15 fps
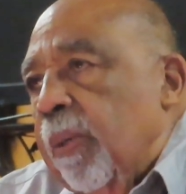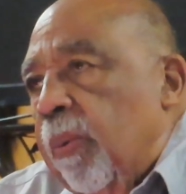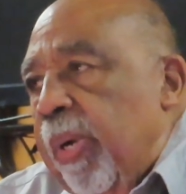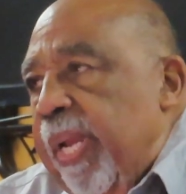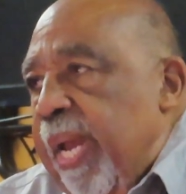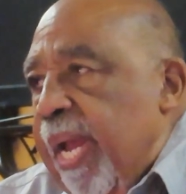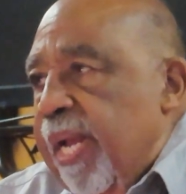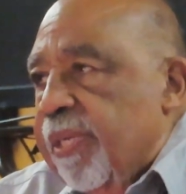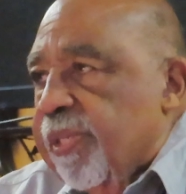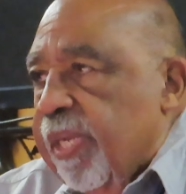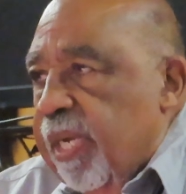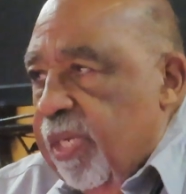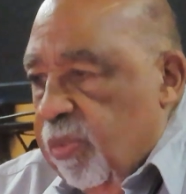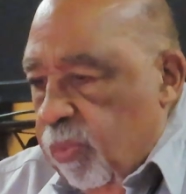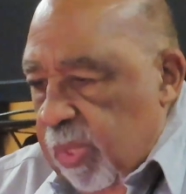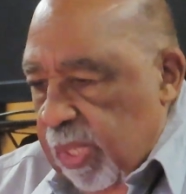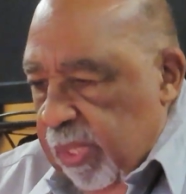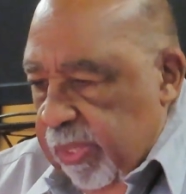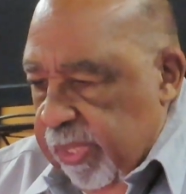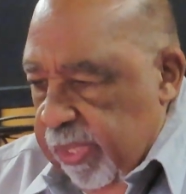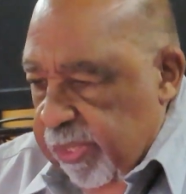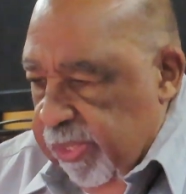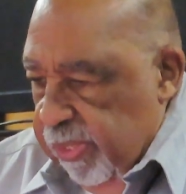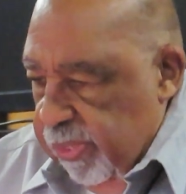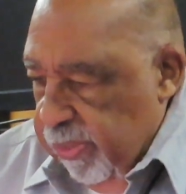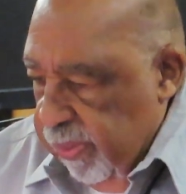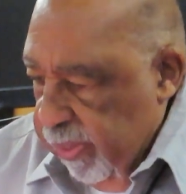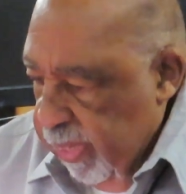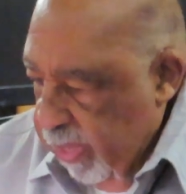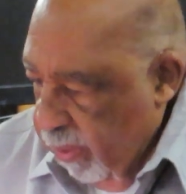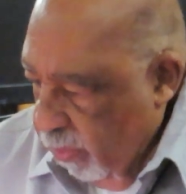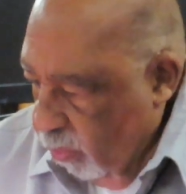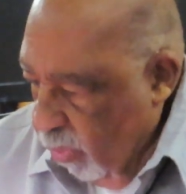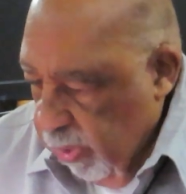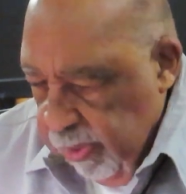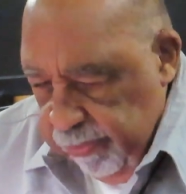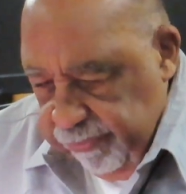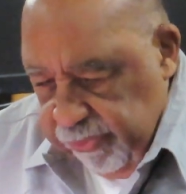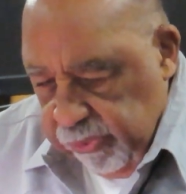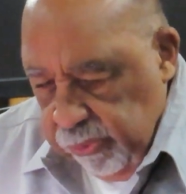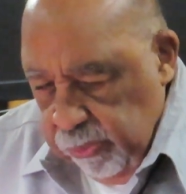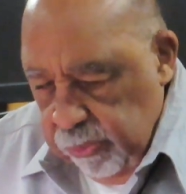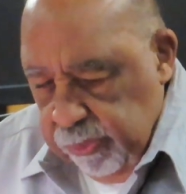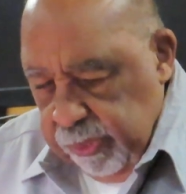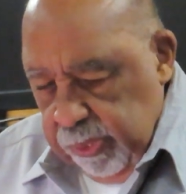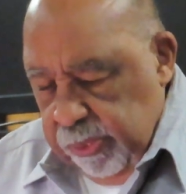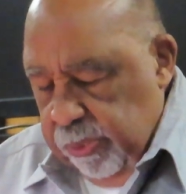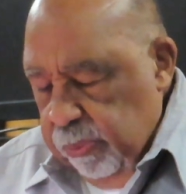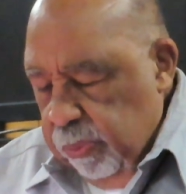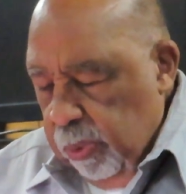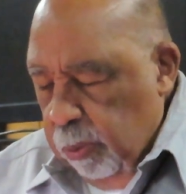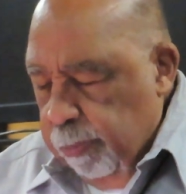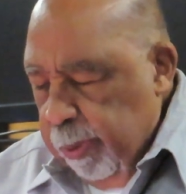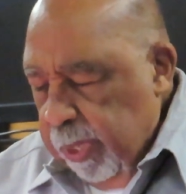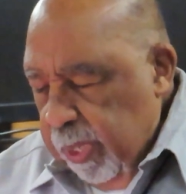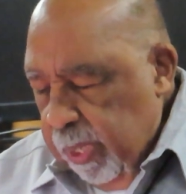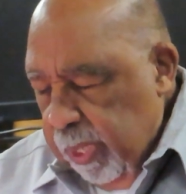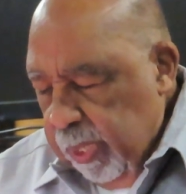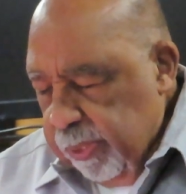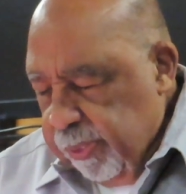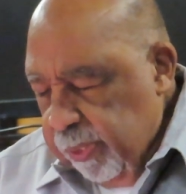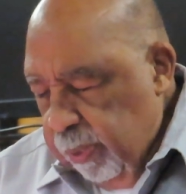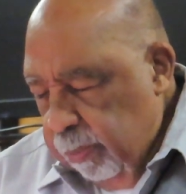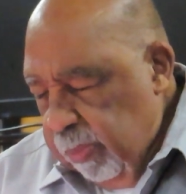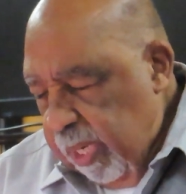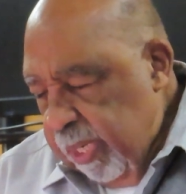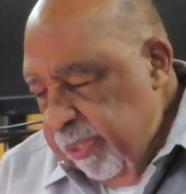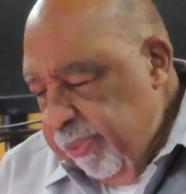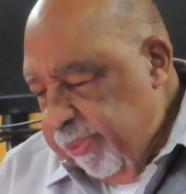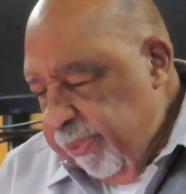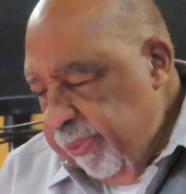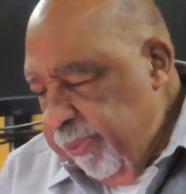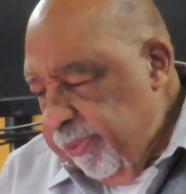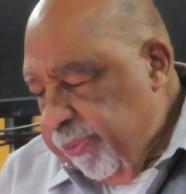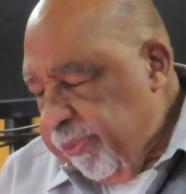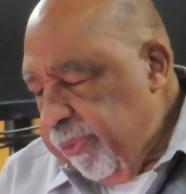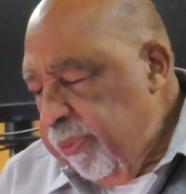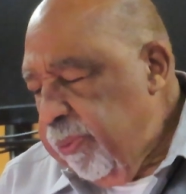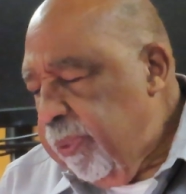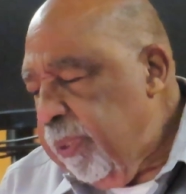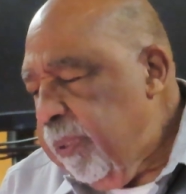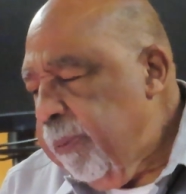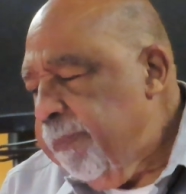We ask as we look into your inerrant word of truth that you would open our hearts and our minds to the truth.